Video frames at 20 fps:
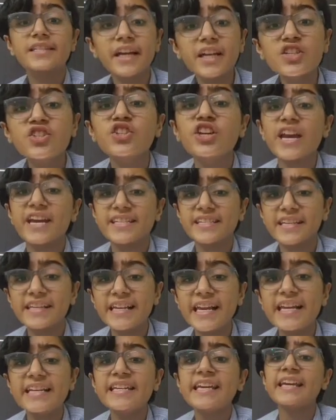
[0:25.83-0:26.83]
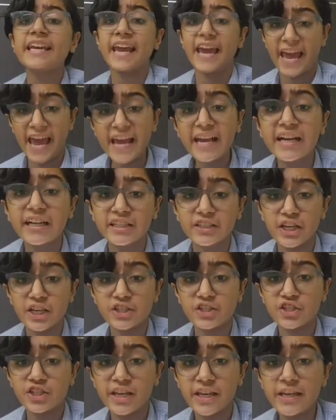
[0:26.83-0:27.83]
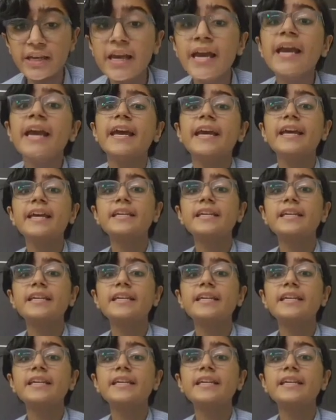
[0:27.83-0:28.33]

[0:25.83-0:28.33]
Such escalating air conditioning